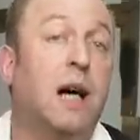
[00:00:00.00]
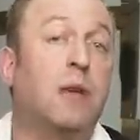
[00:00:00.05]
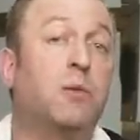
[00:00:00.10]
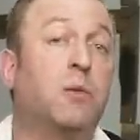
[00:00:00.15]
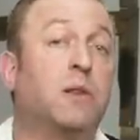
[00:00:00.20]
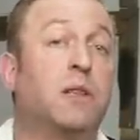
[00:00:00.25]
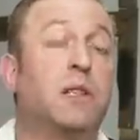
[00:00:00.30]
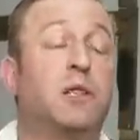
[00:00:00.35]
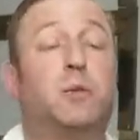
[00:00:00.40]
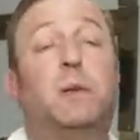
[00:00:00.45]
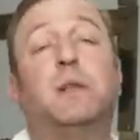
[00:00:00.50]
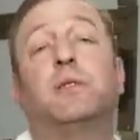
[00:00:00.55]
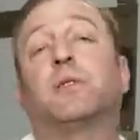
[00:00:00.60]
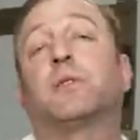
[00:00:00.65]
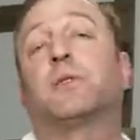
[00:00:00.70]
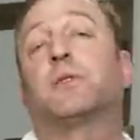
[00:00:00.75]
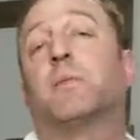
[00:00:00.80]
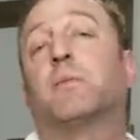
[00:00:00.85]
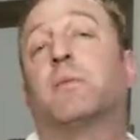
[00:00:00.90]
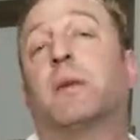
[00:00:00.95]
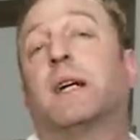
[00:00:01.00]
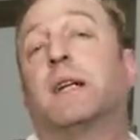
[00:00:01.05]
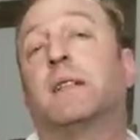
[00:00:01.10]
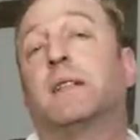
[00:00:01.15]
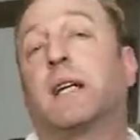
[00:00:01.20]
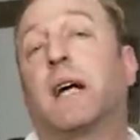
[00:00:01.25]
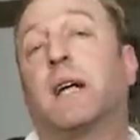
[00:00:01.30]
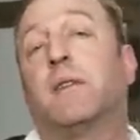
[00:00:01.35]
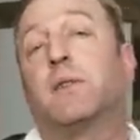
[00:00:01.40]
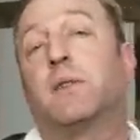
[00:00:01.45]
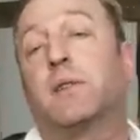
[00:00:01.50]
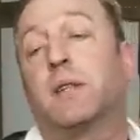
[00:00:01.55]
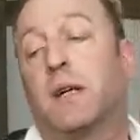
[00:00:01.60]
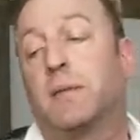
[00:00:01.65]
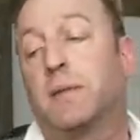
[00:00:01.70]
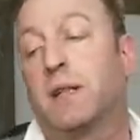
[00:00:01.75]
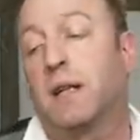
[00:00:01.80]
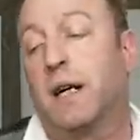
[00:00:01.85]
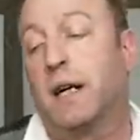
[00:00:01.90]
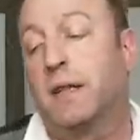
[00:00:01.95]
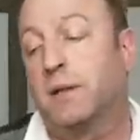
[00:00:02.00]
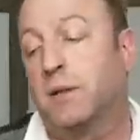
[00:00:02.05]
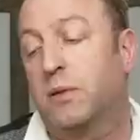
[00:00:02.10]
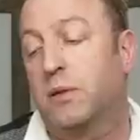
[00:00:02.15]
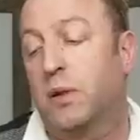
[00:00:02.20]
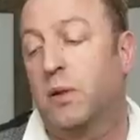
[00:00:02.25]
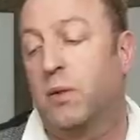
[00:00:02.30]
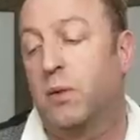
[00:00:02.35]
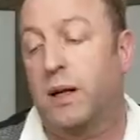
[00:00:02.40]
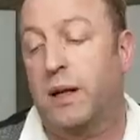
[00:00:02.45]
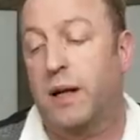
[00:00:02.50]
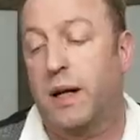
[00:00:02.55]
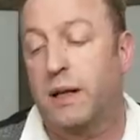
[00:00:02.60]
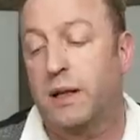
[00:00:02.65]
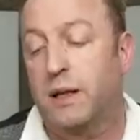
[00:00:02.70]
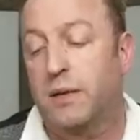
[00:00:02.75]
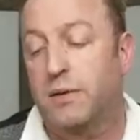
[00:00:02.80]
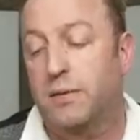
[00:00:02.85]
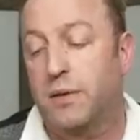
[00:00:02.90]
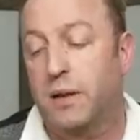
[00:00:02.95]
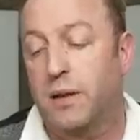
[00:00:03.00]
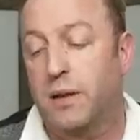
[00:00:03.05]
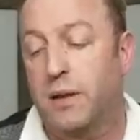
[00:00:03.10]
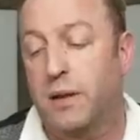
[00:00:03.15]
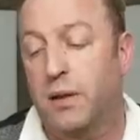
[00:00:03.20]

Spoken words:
And would this be just the main cavalry? I mean, I don't know what kind of